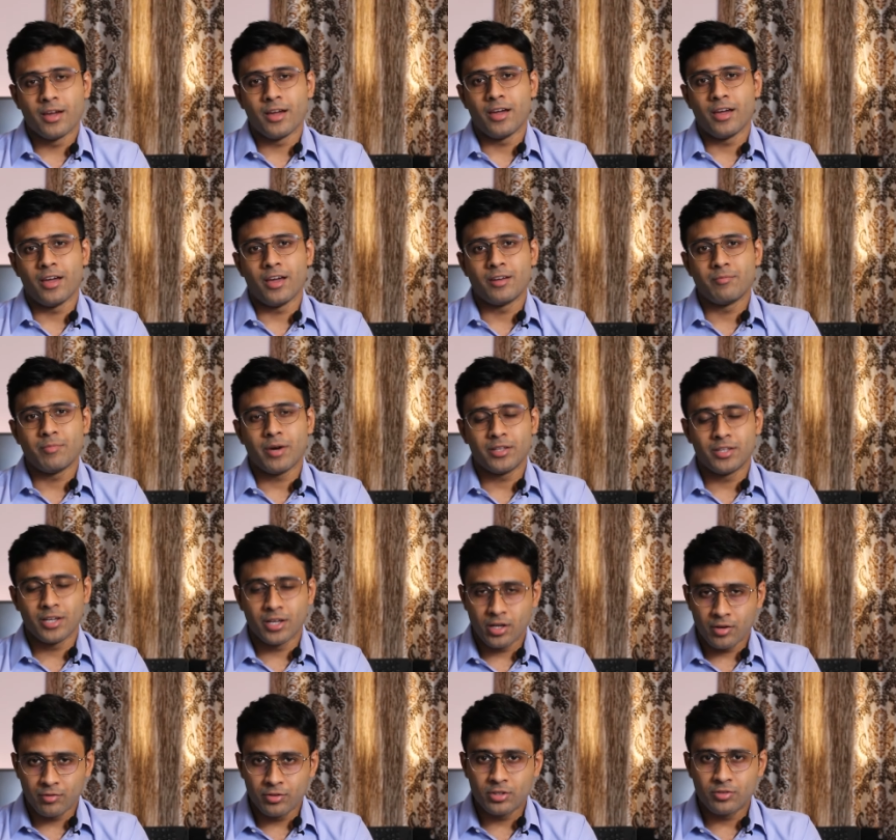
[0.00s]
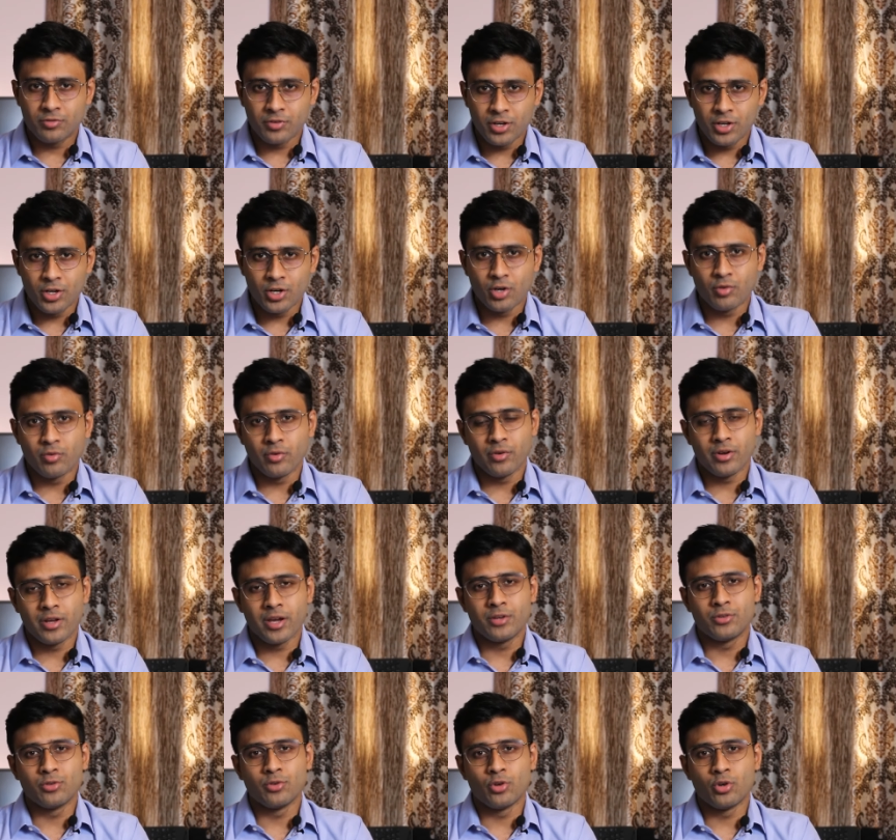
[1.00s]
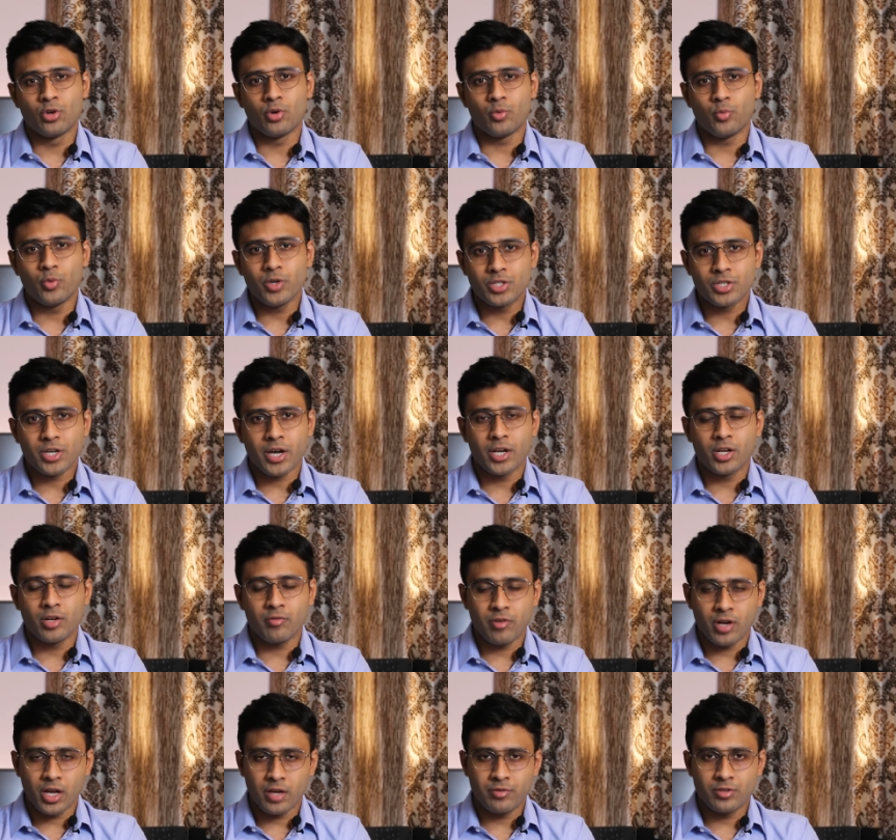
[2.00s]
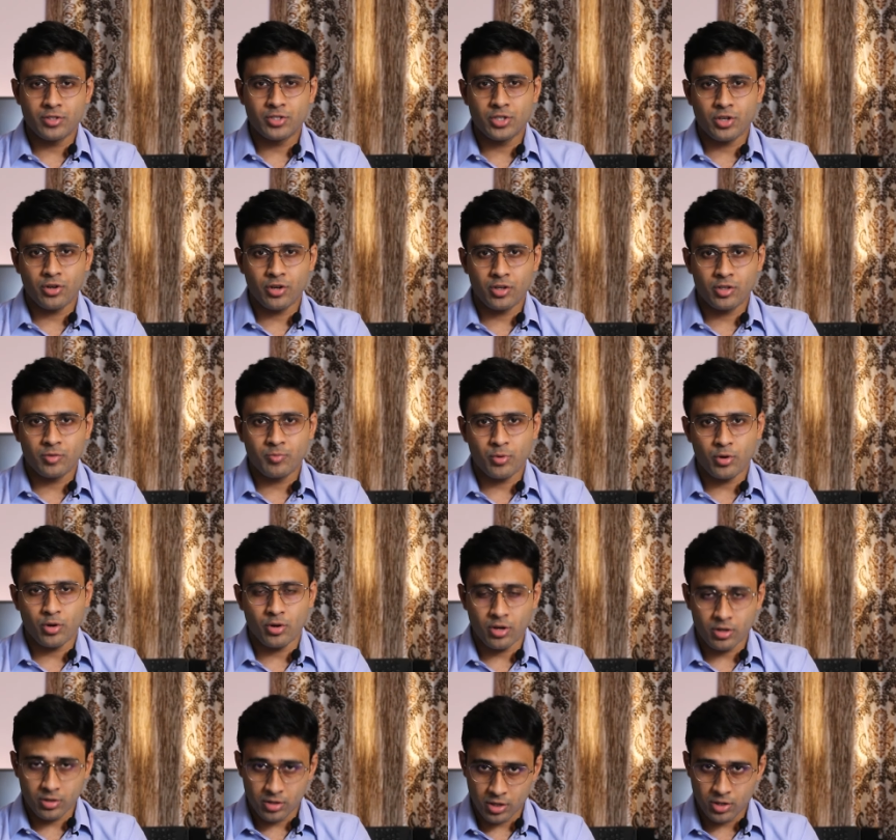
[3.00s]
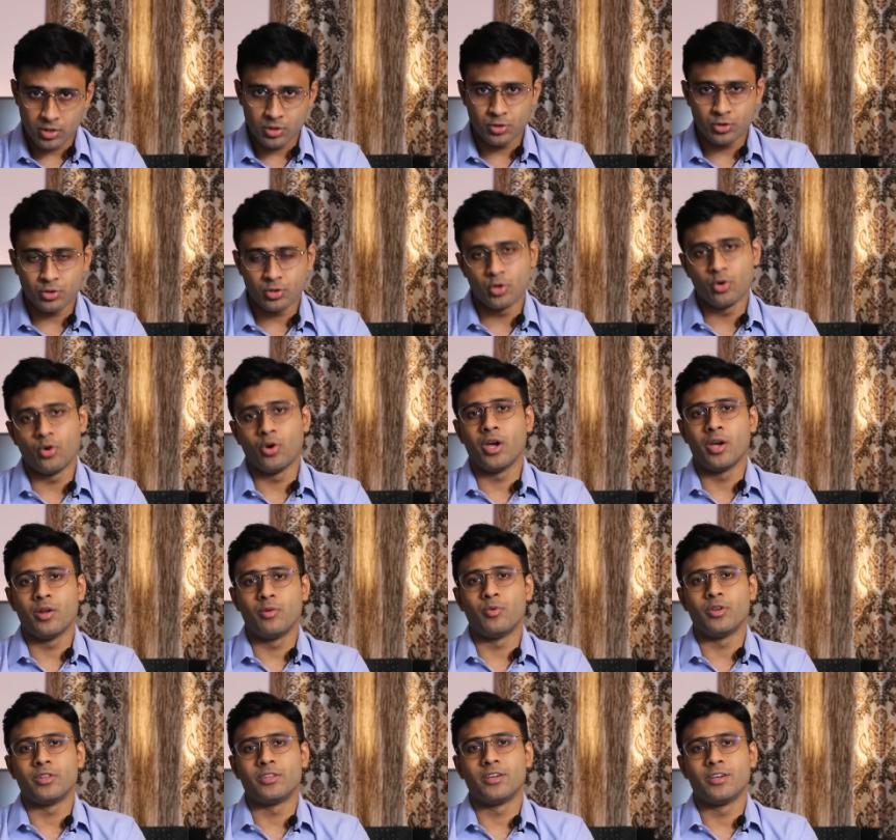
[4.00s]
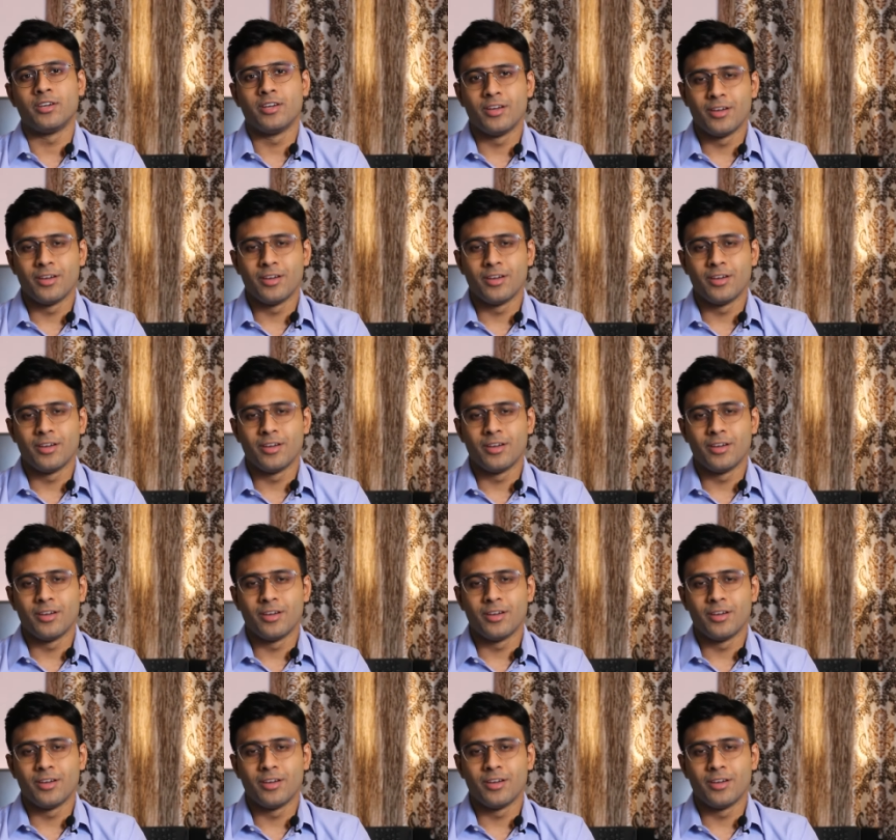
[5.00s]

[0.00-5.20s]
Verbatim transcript: And by the end of this video, we will get to know which kind of life insurance product you should go ahead with.